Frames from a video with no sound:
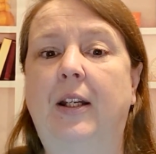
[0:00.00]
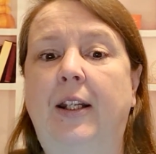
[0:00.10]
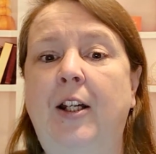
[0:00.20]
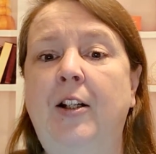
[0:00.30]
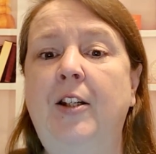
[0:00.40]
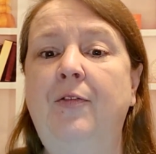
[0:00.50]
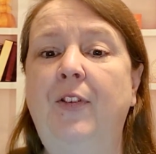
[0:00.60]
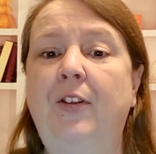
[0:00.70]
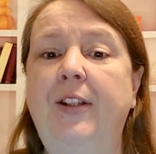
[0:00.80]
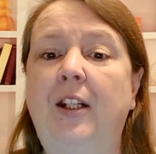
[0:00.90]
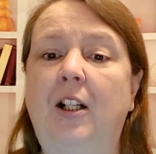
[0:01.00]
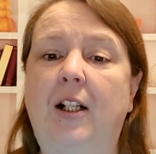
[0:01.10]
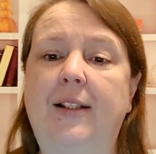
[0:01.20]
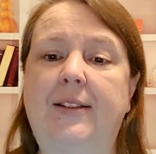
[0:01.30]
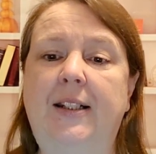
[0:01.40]
Kirian felt at
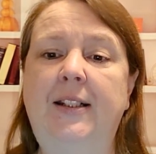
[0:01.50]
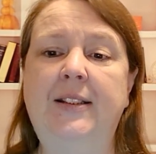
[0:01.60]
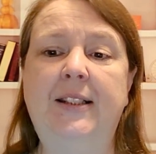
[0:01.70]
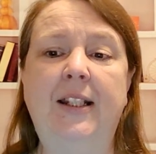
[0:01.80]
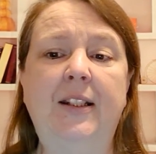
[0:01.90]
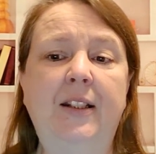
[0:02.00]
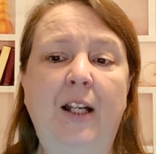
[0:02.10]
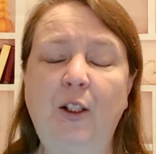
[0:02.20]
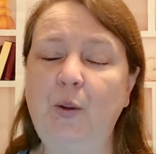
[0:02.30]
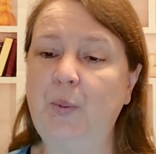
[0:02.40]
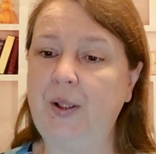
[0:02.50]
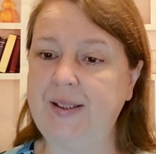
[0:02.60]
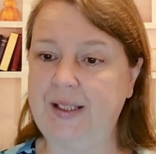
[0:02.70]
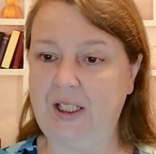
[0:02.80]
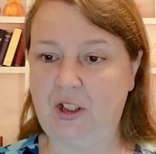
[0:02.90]
odds. He decided not to
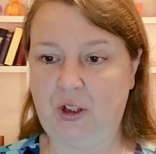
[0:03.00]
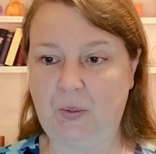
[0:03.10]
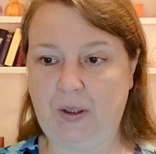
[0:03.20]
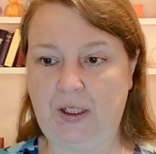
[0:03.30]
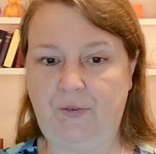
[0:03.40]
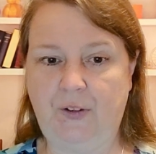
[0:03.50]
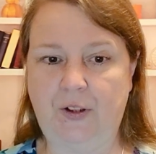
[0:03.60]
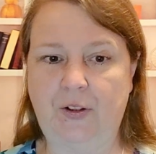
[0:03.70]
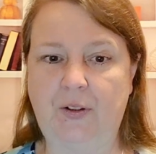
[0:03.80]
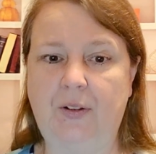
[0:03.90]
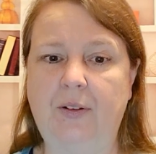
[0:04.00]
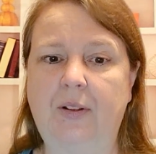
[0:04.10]
press the issue any further,